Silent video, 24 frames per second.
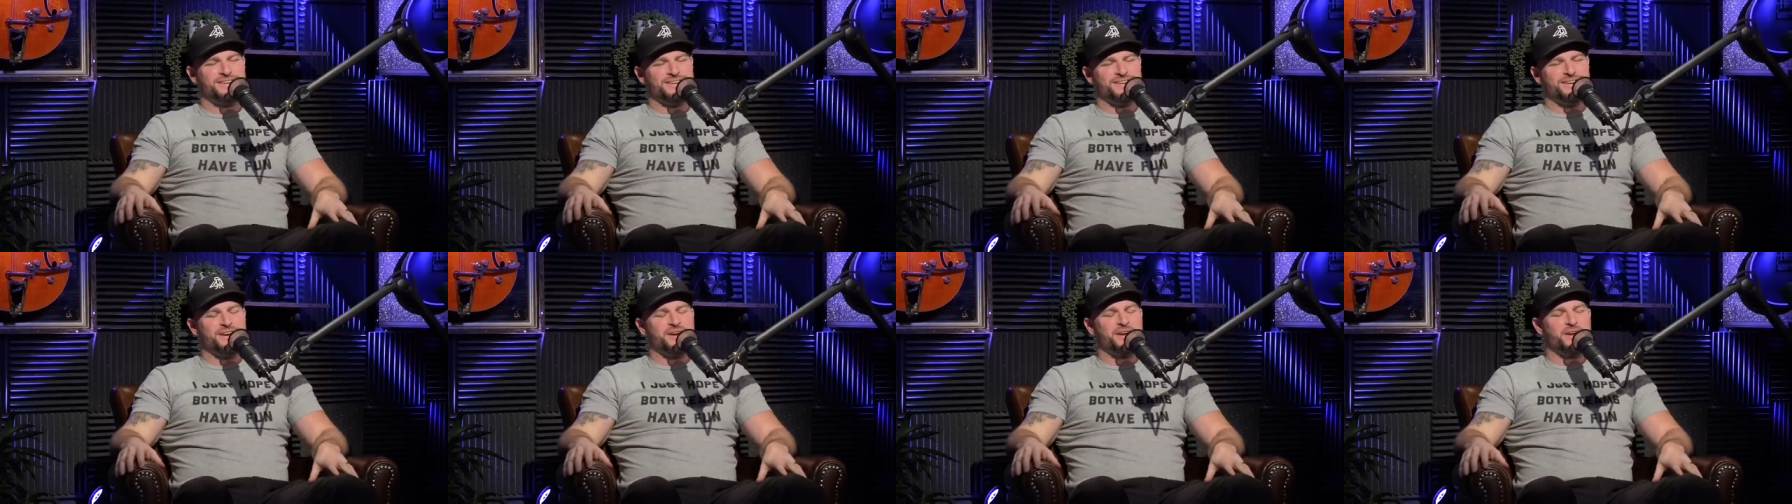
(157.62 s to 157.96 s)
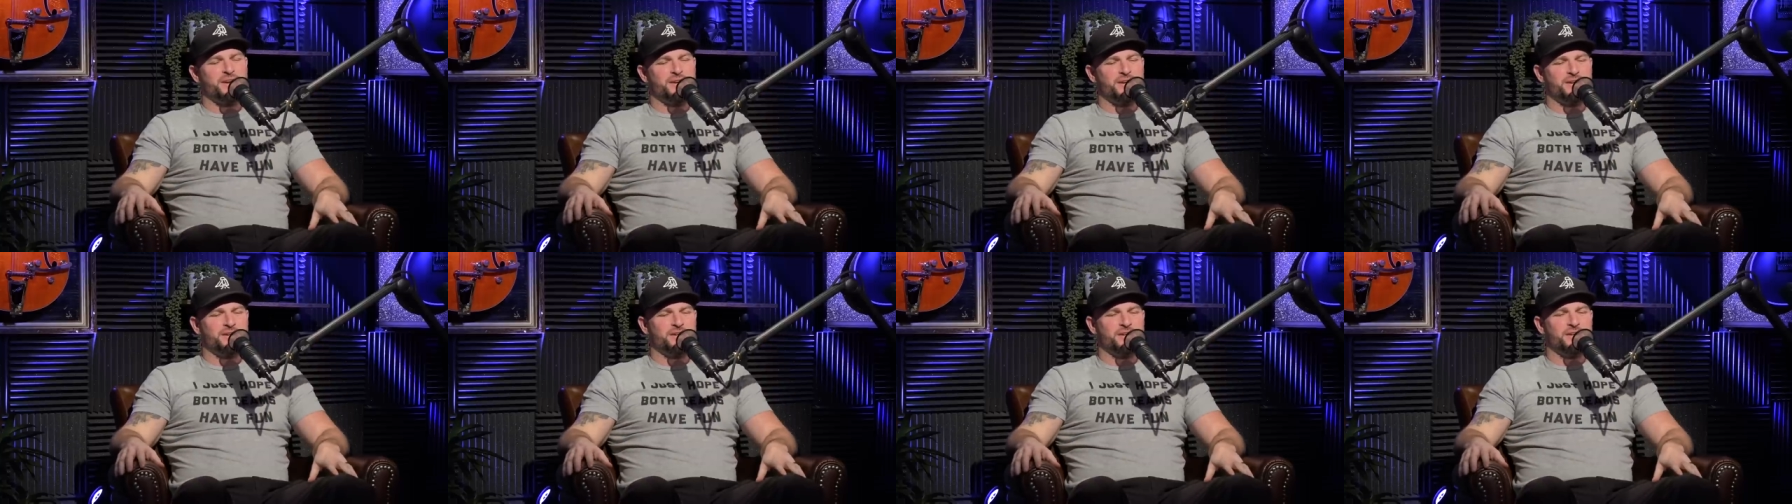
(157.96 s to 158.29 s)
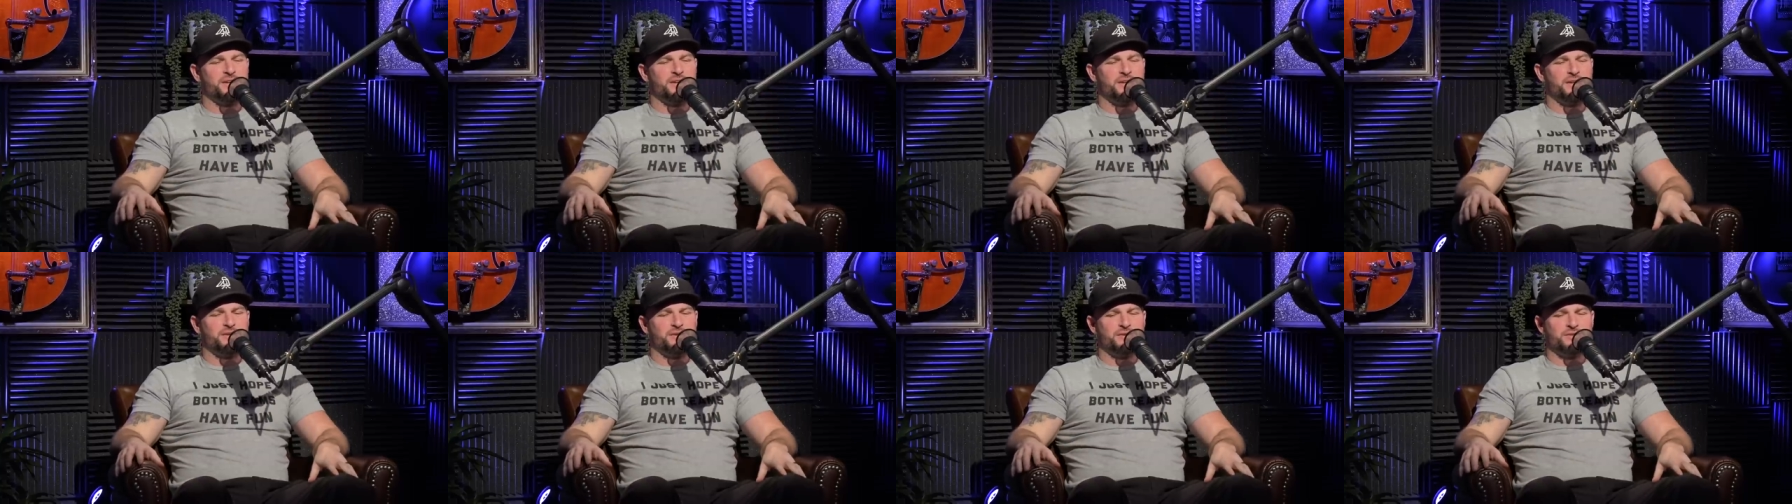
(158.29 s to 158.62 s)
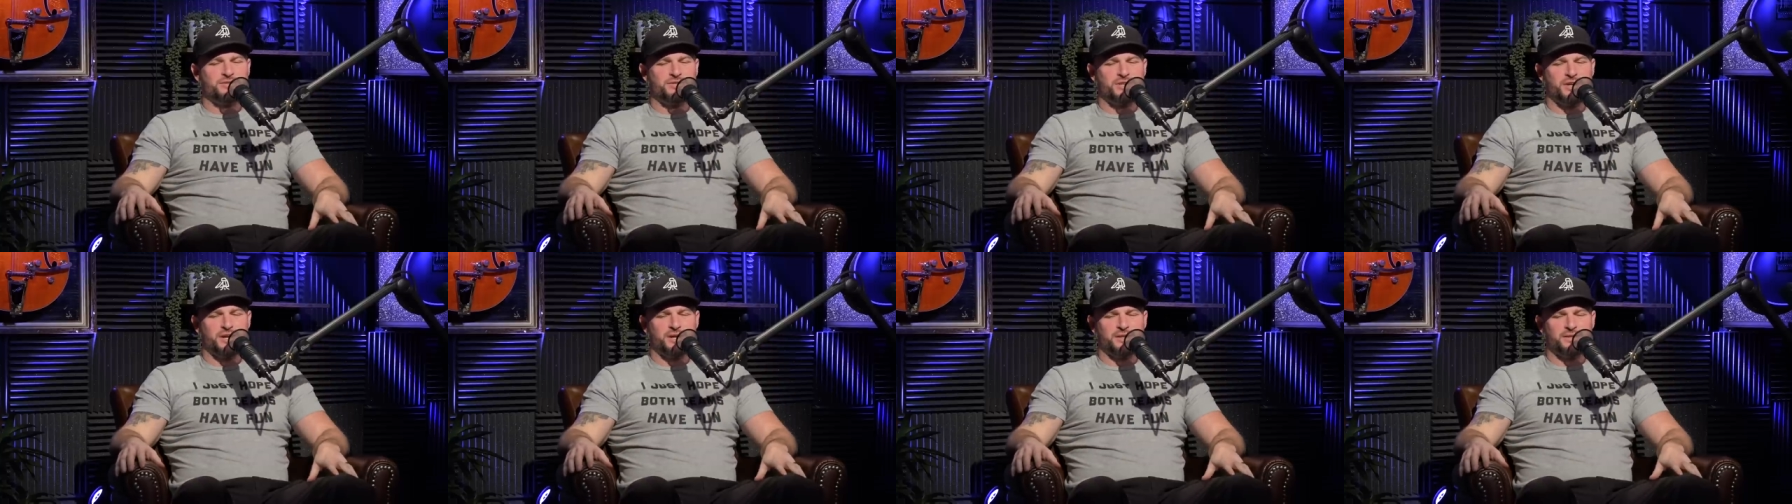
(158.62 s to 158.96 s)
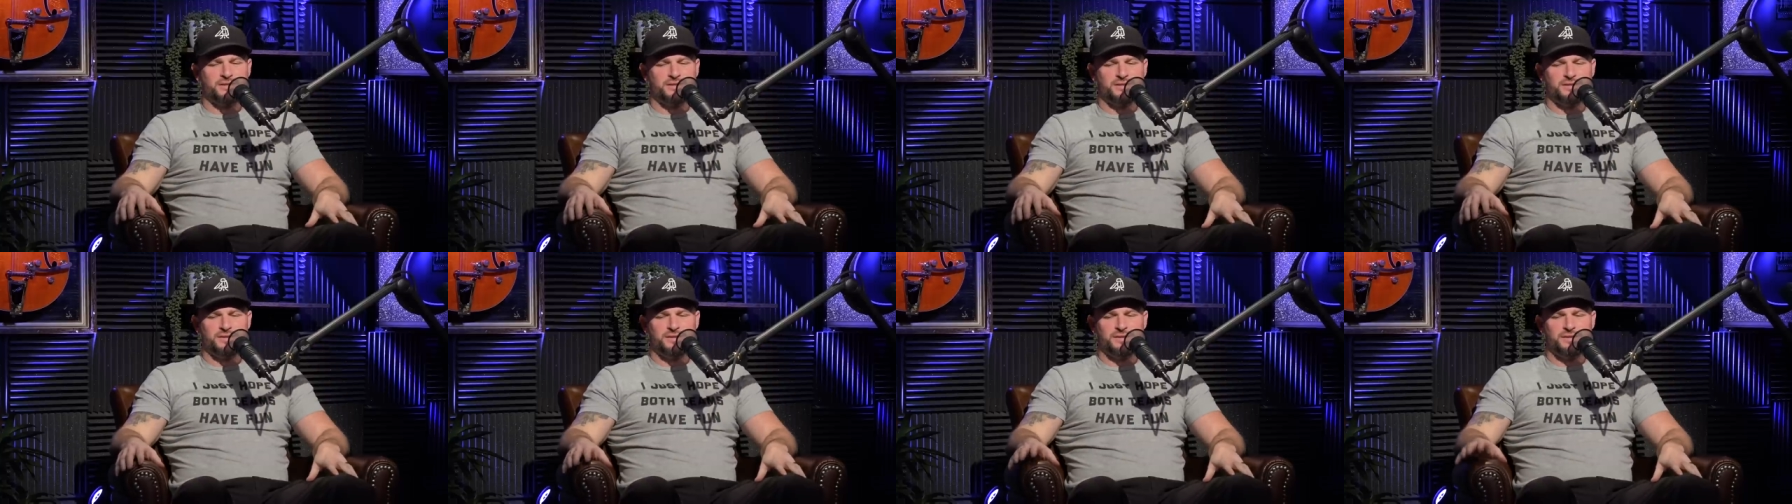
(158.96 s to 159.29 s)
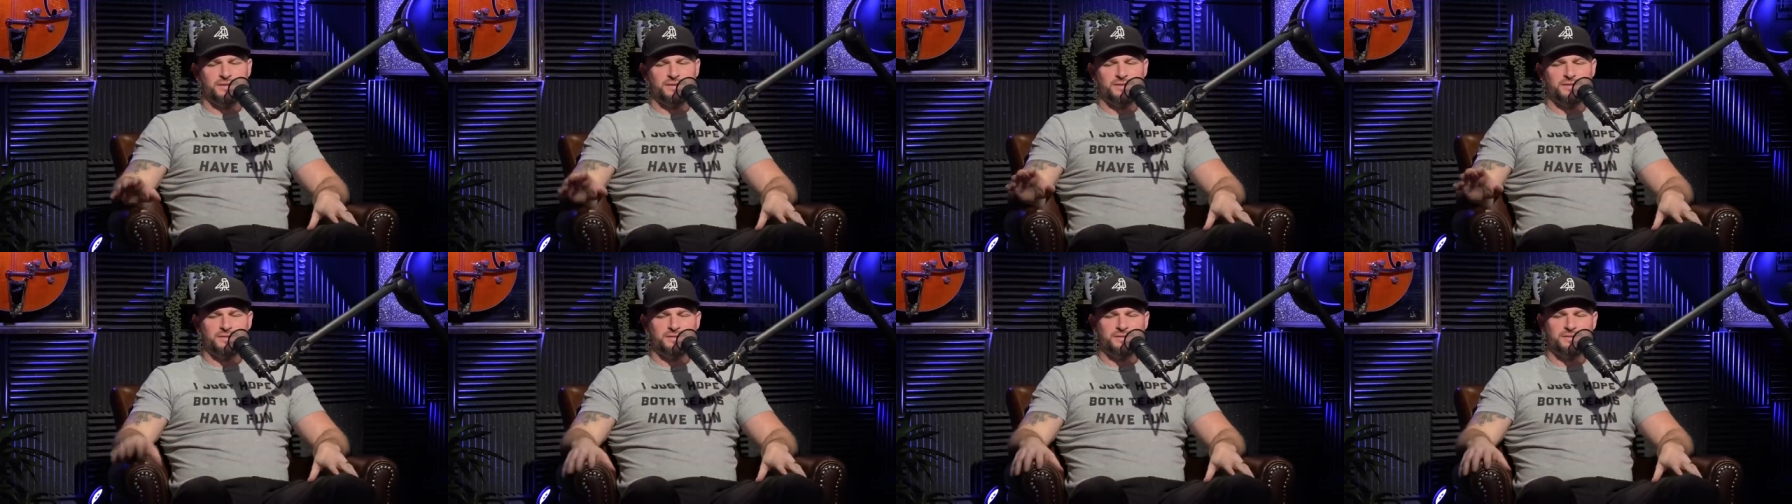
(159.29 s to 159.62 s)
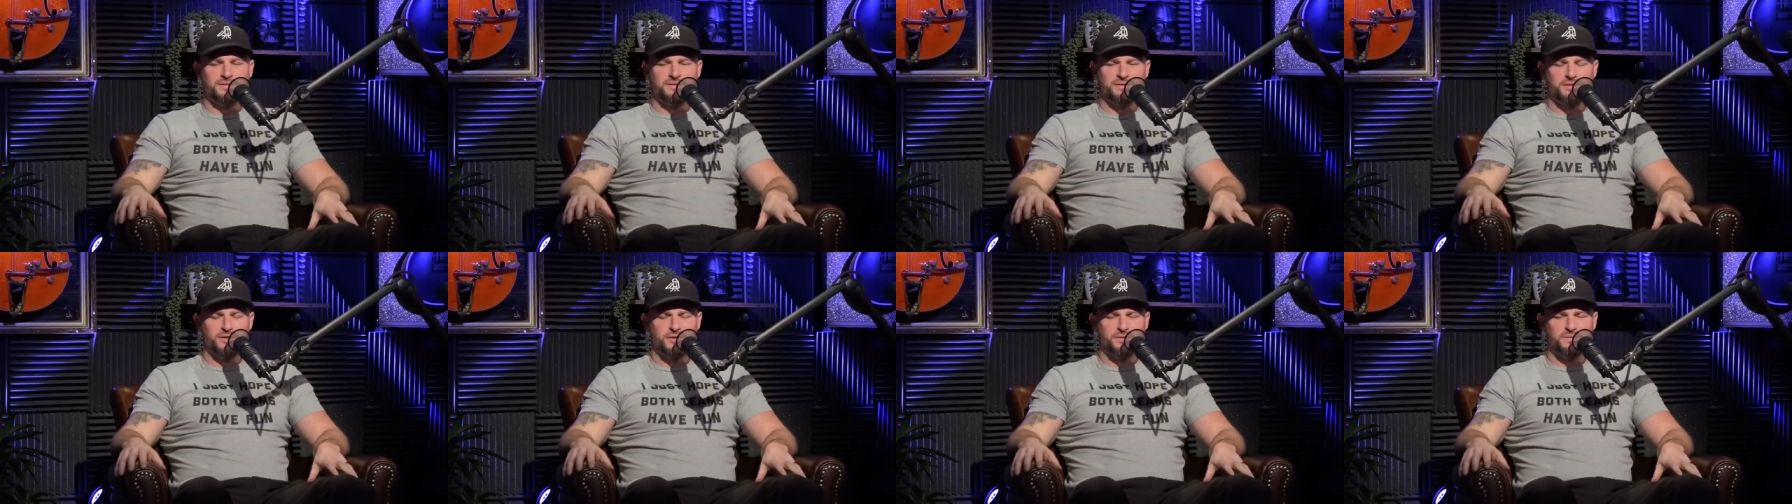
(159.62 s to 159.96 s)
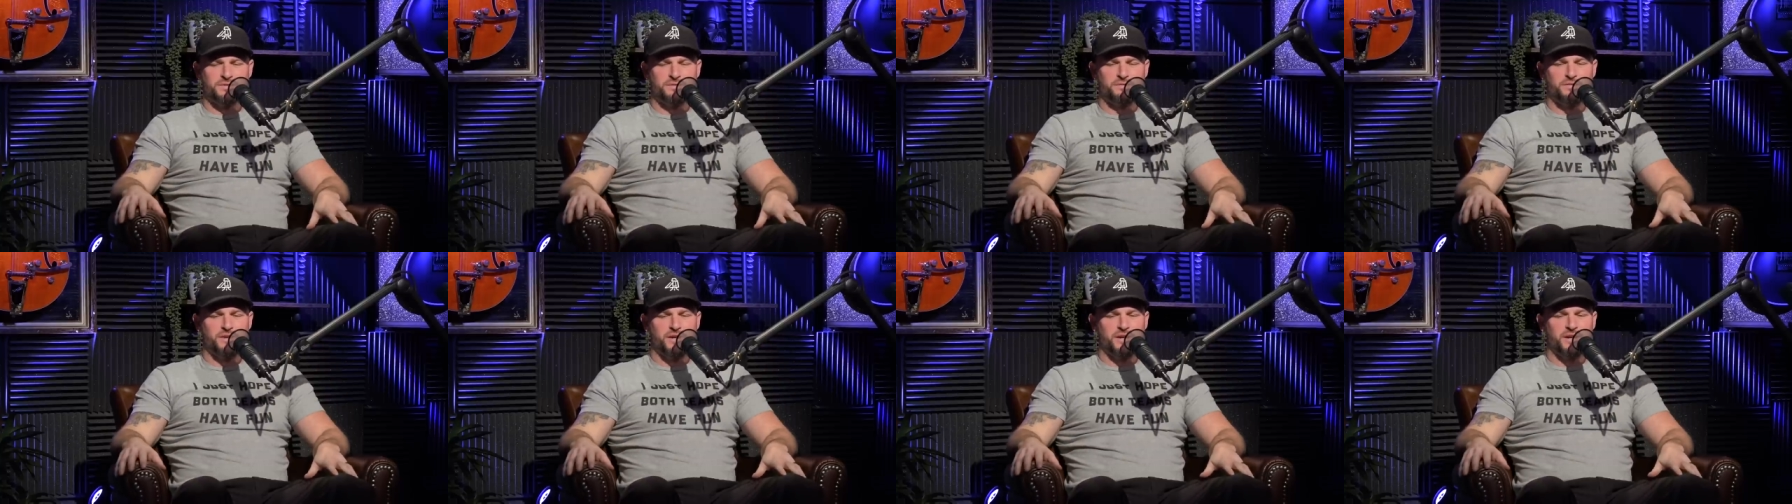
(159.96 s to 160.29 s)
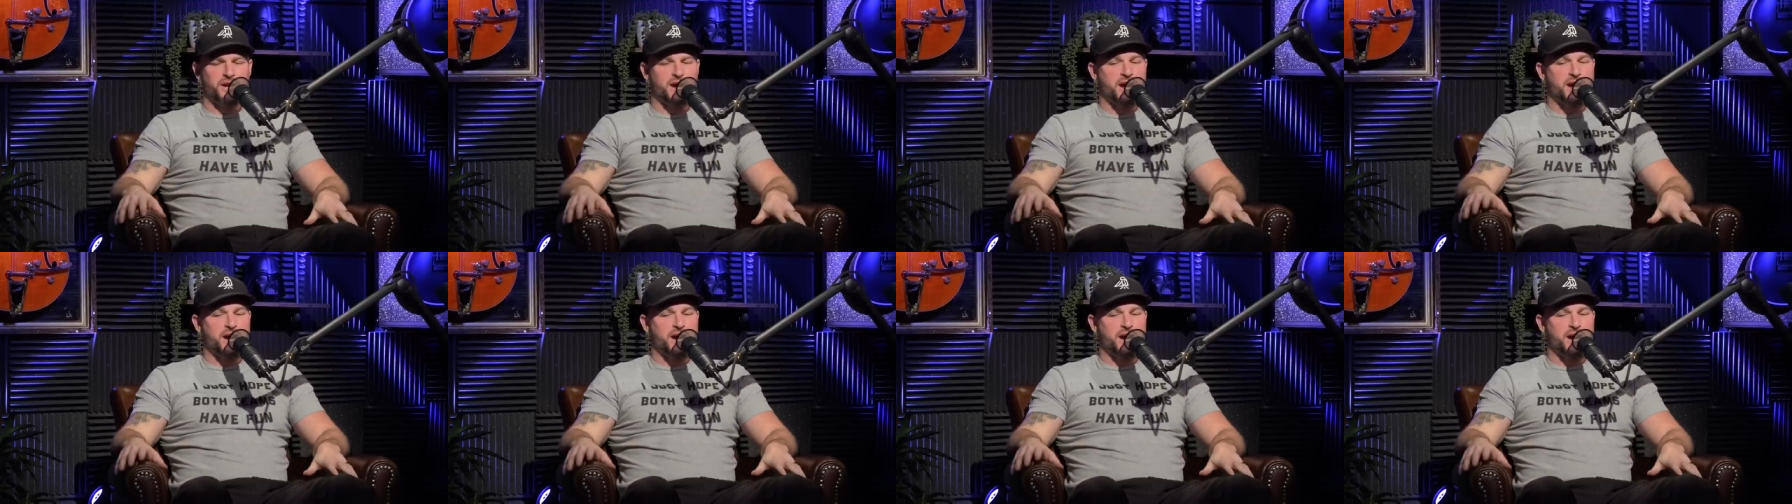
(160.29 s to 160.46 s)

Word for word: I gotta kind of interject in, in terms of like,